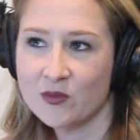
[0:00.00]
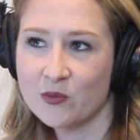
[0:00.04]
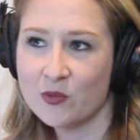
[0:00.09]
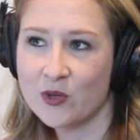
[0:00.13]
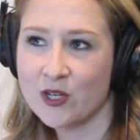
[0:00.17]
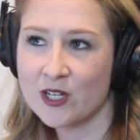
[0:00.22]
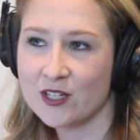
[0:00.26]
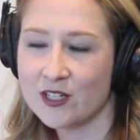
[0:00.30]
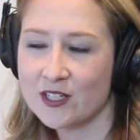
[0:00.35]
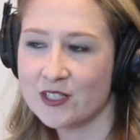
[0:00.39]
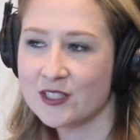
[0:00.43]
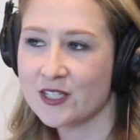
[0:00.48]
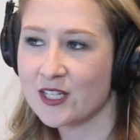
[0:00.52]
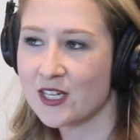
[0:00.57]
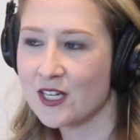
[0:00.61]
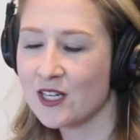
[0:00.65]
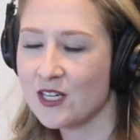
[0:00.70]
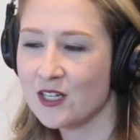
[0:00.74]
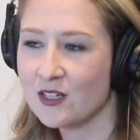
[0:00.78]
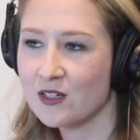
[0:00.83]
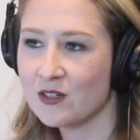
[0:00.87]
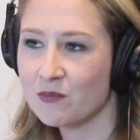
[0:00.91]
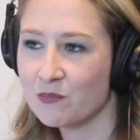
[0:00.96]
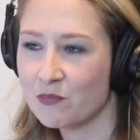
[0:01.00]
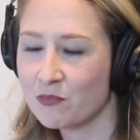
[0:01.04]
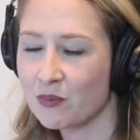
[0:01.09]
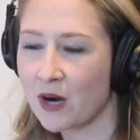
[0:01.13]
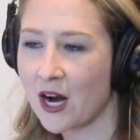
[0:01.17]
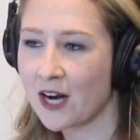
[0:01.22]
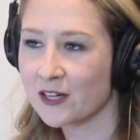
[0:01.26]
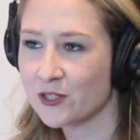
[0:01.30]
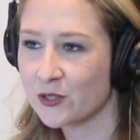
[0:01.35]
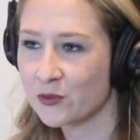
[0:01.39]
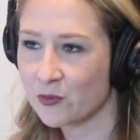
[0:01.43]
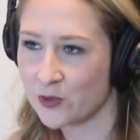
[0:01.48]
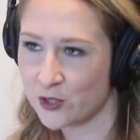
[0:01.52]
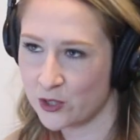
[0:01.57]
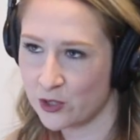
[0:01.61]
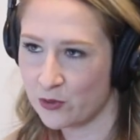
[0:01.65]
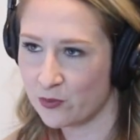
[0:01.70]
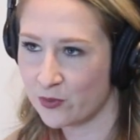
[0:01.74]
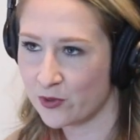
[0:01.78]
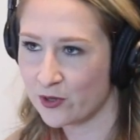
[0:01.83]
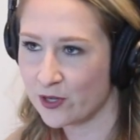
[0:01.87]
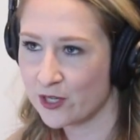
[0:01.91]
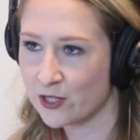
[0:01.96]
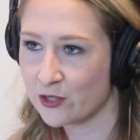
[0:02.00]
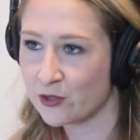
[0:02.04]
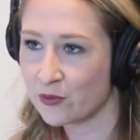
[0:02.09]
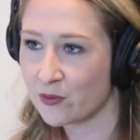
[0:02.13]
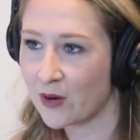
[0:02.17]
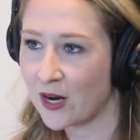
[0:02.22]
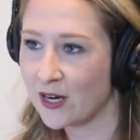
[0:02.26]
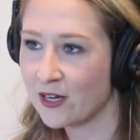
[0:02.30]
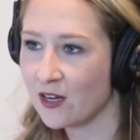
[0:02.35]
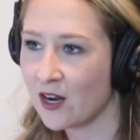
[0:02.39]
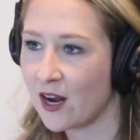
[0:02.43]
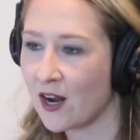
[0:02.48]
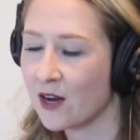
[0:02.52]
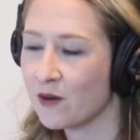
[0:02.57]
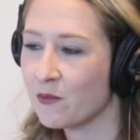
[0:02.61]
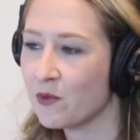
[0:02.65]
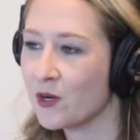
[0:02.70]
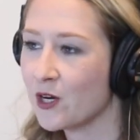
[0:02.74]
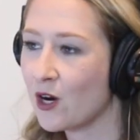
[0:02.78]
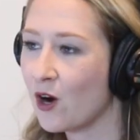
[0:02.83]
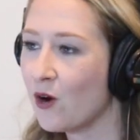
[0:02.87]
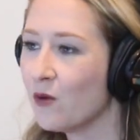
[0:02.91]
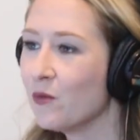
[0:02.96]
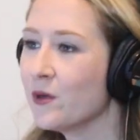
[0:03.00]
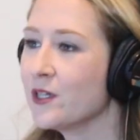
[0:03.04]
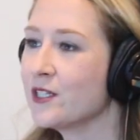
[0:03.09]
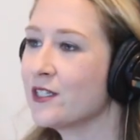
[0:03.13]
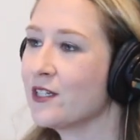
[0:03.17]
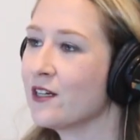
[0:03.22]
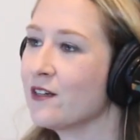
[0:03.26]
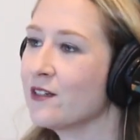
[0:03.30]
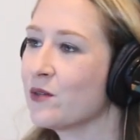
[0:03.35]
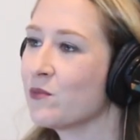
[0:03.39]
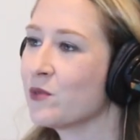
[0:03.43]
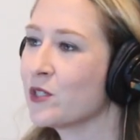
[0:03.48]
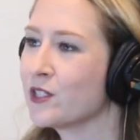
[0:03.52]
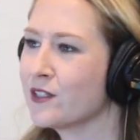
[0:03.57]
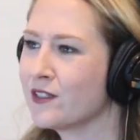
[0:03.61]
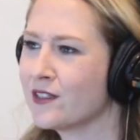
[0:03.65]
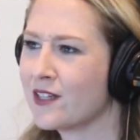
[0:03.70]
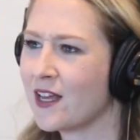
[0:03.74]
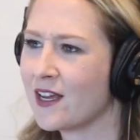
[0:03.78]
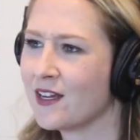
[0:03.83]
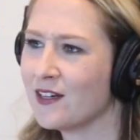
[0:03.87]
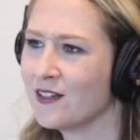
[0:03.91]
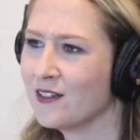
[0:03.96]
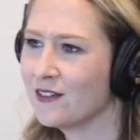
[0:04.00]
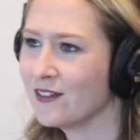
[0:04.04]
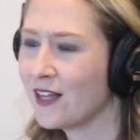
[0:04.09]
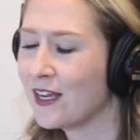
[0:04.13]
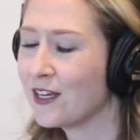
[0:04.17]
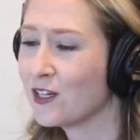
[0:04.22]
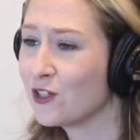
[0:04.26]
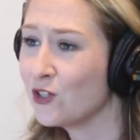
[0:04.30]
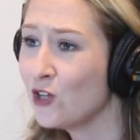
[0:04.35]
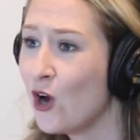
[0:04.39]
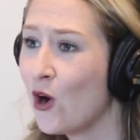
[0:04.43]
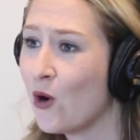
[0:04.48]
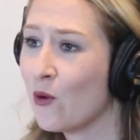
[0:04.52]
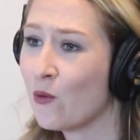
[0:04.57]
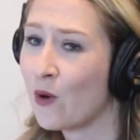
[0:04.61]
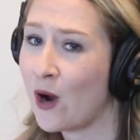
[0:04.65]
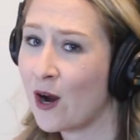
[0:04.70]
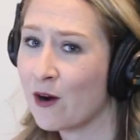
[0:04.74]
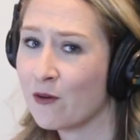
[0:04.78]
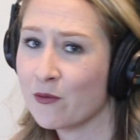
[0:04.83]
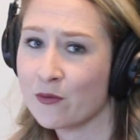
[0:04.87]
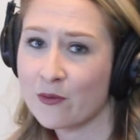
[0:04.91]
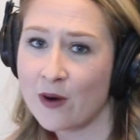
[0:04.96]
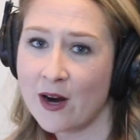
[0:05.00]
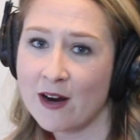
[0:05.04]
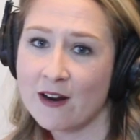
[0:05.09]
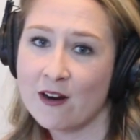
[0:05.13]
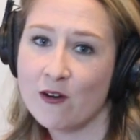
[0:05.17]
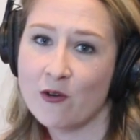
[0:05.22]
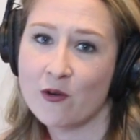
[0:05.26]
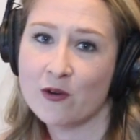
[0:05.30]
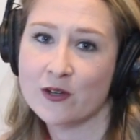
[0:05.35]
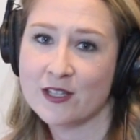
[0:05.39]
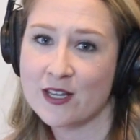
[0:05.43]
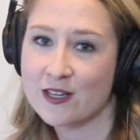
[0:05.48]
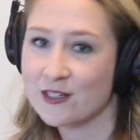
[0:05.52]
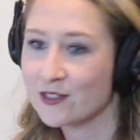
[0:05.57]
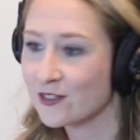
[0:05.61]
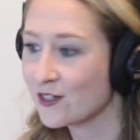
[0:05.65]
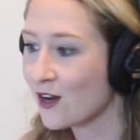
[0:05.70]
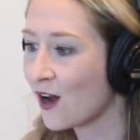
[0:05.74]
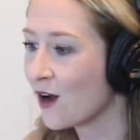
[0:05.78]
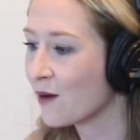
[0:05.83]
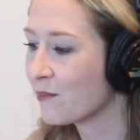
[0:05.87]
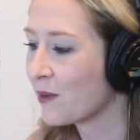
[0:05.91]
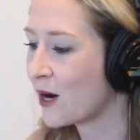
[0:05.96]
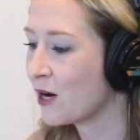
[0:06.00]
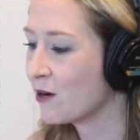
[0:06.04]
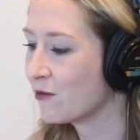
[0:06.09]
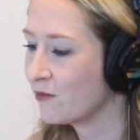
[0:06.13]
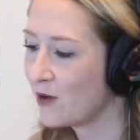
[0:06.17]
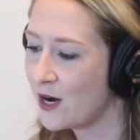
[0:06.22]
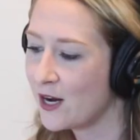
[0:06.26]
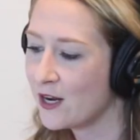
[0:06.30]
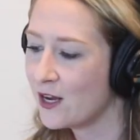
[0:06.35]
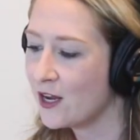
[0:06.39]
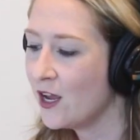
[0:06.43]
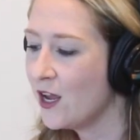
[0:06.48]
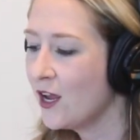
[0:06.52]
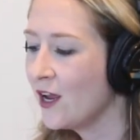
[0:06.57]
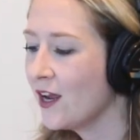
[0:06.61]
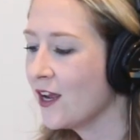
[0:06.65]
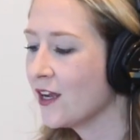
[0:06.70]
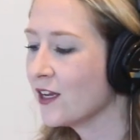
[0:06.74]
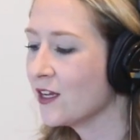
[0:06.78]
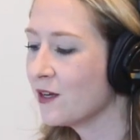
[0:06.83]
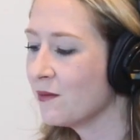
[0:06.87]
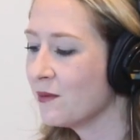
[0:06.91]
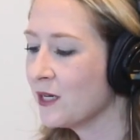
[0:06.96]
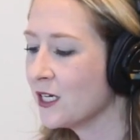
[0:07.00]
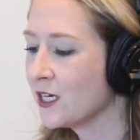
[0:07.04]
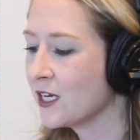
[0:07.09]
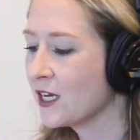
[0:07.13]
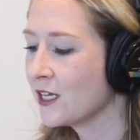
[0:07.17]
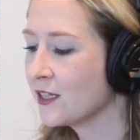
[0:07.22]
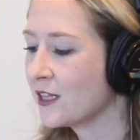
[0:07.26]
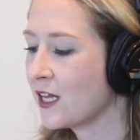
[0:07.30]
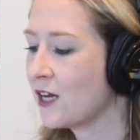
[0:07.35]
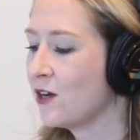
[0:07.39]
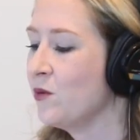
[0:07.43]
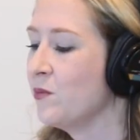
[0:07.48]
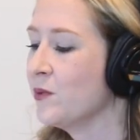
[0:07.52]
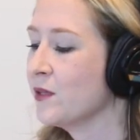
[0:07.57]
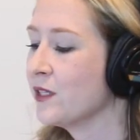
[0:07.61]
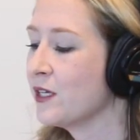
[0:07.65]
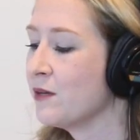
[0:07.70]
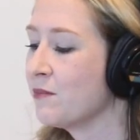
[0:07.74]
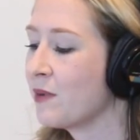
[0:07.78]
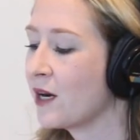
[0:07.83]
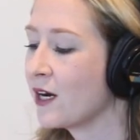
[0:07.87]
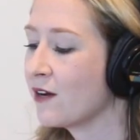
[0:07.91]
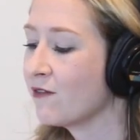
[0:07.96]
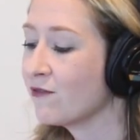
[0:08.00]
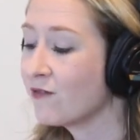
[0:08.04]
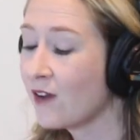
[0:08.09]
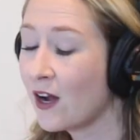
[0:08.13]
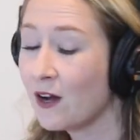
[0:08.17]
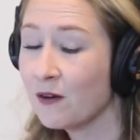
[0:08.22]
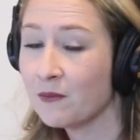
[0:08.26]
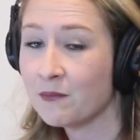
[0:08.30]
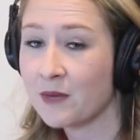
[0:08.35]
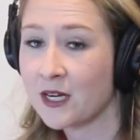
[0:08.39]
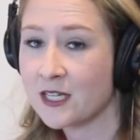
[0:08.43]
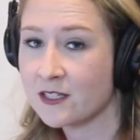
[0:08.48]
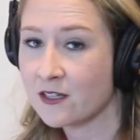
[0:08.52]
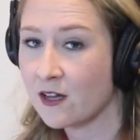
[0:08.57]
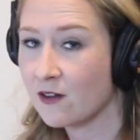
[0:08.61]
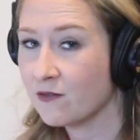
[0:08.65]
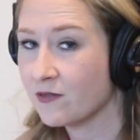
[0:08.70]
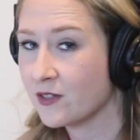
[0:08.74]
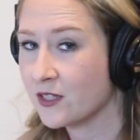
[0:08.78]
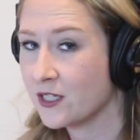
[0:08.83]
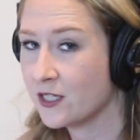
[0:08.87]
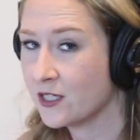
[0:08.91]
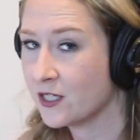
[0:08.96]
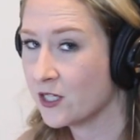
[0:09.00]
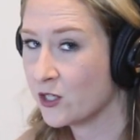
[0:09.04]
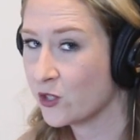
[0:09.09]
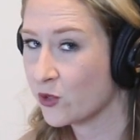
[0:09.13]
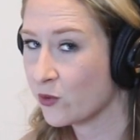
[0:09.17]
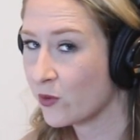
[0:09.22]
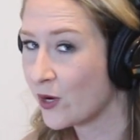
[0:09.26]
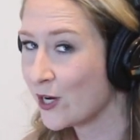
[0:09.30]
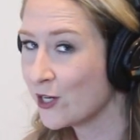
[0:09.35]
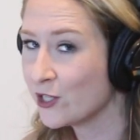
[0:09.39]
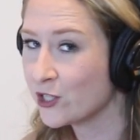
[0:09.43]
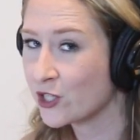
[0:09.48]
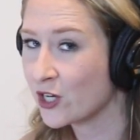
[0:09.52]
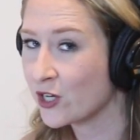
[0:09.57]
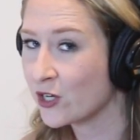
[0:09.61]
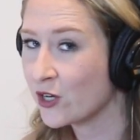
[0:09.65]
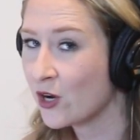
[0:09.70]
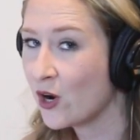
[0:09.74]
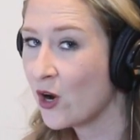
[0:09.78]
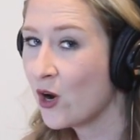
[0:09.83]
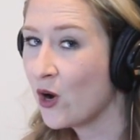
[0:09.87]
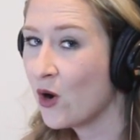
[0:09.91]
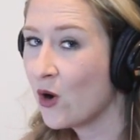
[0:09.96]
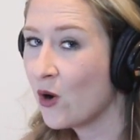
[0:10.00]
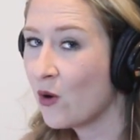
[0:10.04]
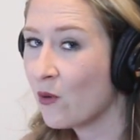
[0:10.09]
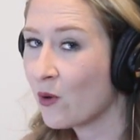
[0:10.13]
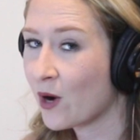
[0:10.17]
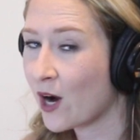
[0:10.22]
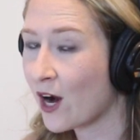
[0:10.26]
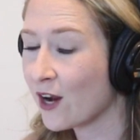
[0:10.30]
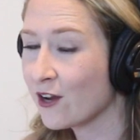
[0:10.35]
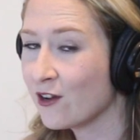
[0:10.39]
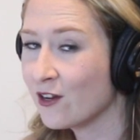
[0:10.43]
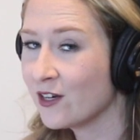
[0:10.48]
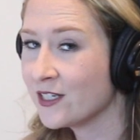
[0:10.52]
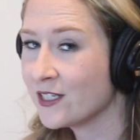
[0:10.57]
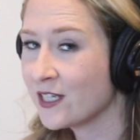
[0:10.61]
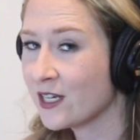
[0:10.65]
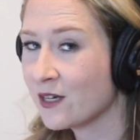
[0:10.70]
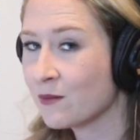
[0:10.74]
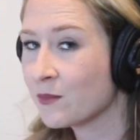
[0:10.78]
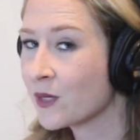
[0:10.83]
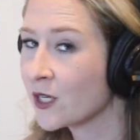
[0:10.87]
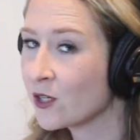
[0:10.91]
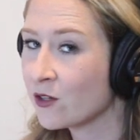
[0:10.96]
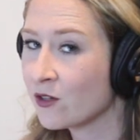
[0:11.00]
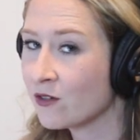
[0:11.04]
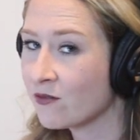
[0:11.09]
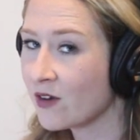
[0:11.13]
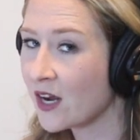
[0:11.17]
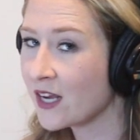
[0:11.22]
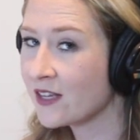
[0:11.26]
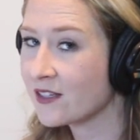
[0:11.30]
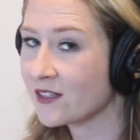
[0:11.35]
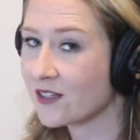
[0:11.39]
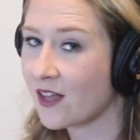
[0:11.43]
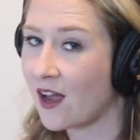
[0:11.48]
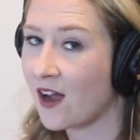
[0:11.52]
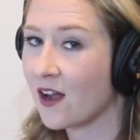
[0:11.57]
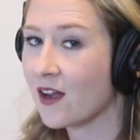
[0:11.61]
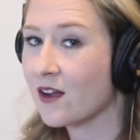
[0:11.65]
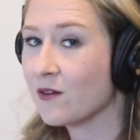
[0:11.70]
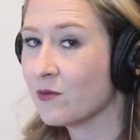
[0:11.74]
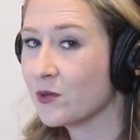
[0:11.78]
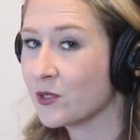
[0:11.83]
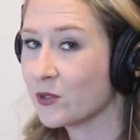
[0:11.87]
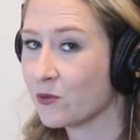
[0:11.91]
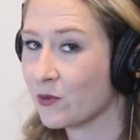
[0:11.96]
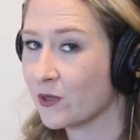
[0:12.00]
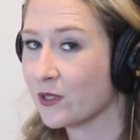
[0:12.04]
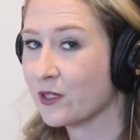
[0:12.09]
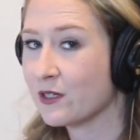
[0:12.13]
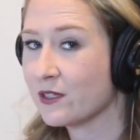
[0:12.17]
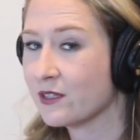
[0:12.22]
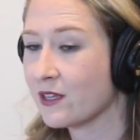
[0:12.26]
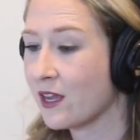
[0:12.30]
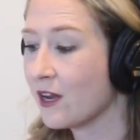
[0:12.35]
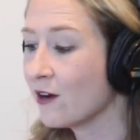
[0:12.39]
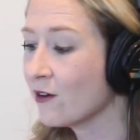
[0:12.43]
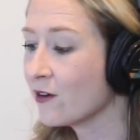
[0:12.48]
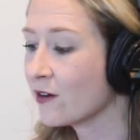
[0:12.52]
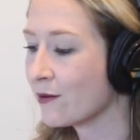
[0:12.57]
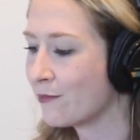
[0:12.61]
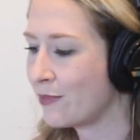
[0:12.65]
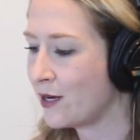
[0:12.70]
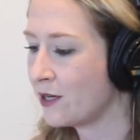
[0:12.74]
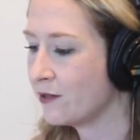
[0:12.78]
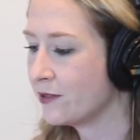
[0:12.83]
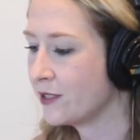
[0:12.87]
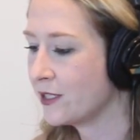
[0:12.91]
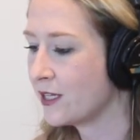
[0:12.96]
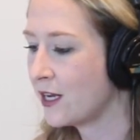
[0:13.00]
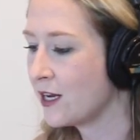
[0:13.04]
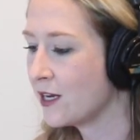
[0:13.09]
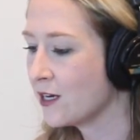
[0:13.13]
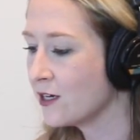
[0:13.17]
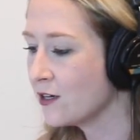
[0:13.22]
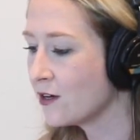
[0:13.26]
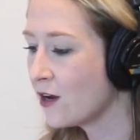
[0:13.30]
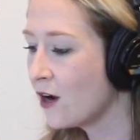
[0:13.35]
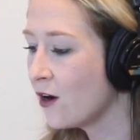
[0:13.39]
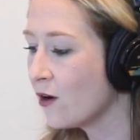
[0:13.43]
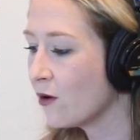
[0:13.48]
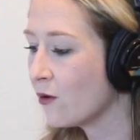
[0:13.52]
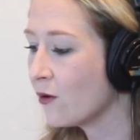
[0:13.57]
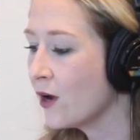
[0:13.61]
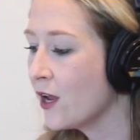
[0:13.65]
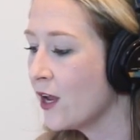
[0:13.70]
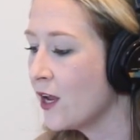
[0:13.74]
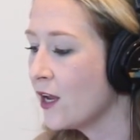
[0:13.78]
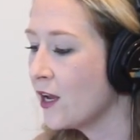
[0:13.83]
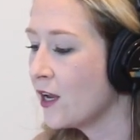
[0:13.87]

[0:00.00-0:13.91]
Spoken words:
it's practice what you preach, right? I would always tell someone, say like no outright, or say stop outright, and communicate that openly. But I found myself in this situation where I couldn't take my own advice. I was really scared about saying no.